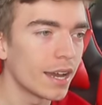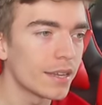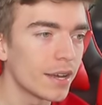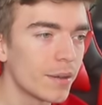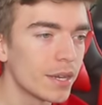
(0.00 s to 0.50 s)

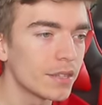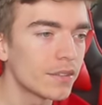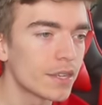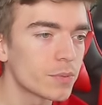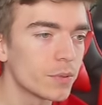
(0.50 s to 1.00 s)
I
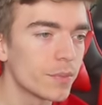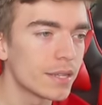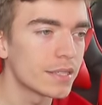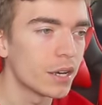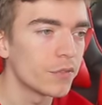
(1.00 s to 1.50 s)
made this one
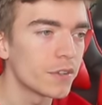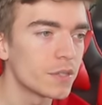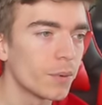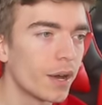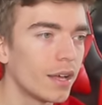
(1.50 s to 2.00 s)
myself
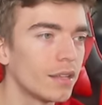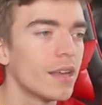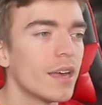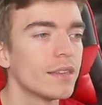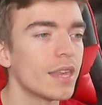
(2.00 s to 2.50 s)
as well.